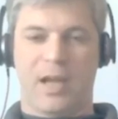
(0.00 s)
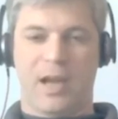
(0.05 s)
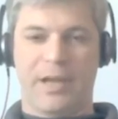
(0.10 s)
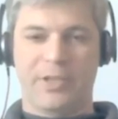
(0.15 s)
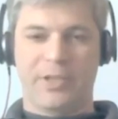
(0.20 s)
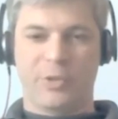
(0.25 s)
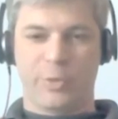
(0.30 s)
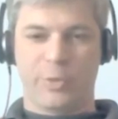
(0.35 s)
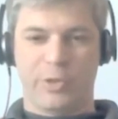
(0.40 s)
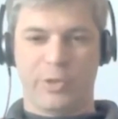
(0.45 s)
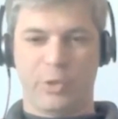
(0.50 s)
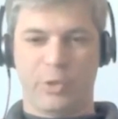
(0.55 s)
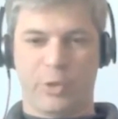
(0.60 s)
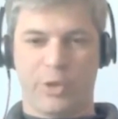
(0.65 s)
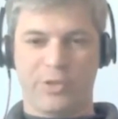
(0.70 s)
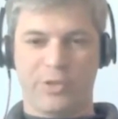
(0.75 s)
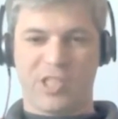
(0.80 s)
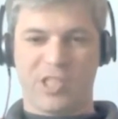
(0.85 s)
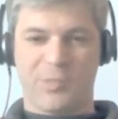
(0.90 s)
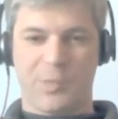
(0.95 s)
decline to
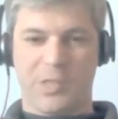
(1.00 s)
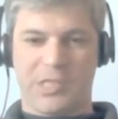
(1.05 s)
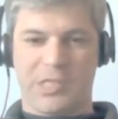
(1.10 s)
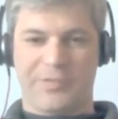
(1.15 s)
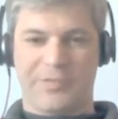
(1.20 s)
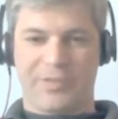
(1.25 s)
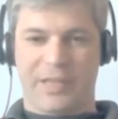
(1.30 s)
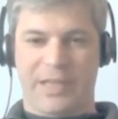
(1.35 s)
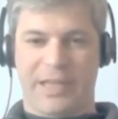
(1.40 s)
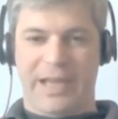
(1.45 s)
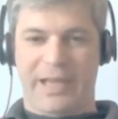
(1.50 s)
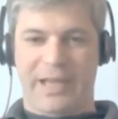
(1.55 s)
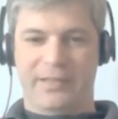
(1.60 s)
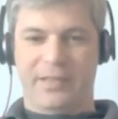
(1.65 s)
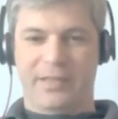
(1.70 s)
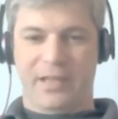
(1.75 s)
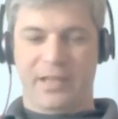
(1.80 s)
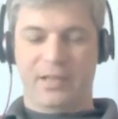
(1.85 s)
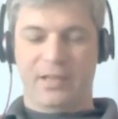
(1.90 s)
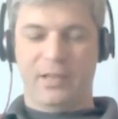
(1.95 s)
endorse a specific
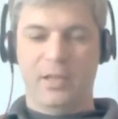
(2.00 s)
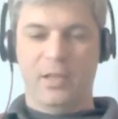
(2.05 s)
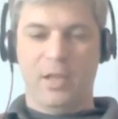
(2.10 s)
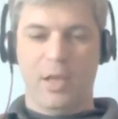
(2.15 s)
candidate,